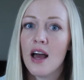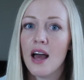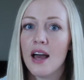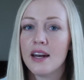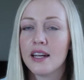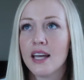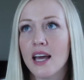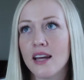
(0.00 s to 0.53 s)

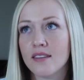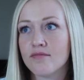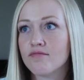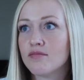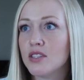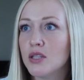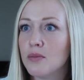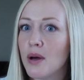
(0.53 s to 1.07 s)
And again,
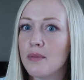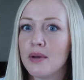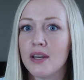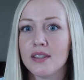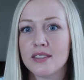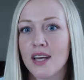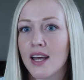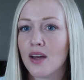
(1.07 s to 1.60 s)
you might
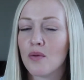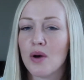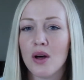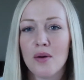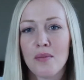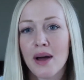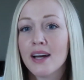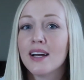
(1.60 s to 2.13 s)
be saying,
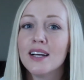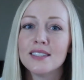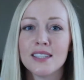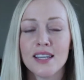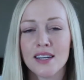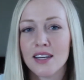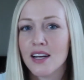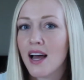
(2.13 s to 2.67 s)
well, my
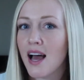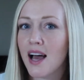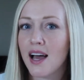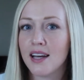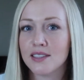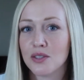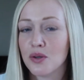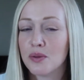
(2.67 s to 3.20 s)
cousin
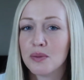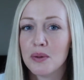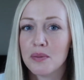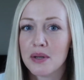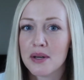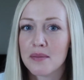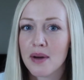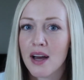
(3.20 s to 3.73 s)
has a normal
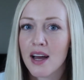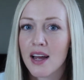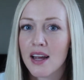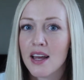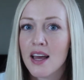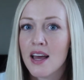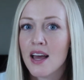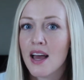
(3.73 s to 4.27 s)

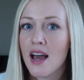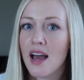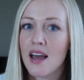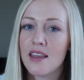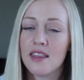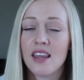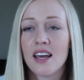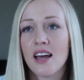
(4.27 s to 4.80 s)
BMI
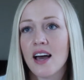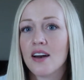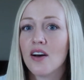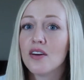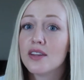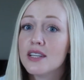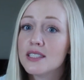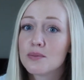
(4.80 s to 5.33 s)
and they had
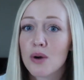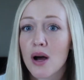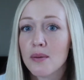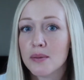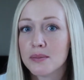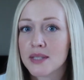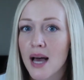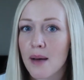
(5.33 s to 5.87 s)
all these
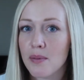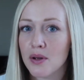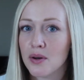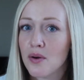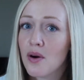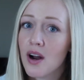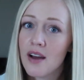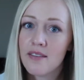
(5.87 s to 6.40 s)
problems
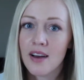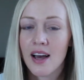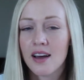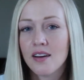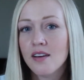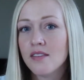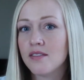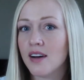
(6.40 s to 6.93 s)
happen. Or I've
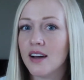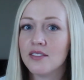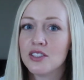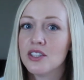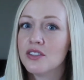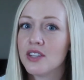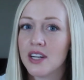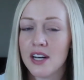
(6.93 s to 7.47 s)
had 5
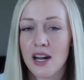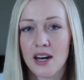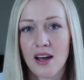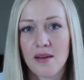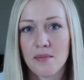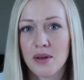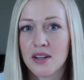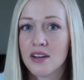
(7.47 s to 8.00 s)
children and
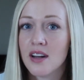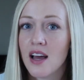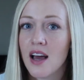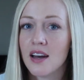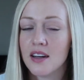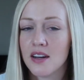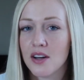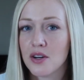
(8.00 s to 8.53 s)
I've been
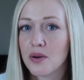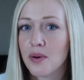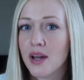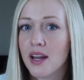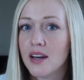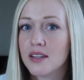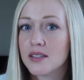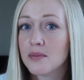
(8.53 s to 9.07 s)
at an
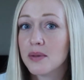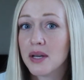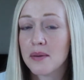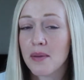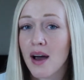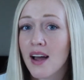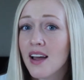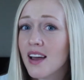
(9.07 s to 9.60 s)
underweight
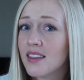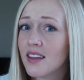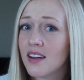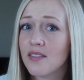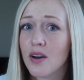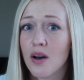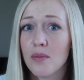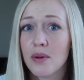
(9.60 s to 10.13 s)
BMI and
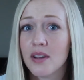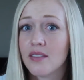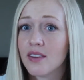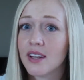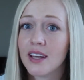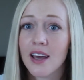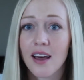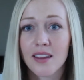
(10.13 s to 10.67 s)
they've all been
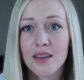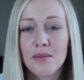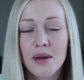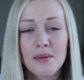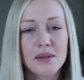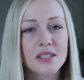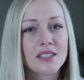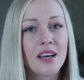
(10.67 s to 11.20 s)
really healthy
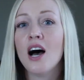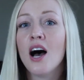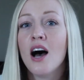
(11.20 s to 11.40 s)
babies.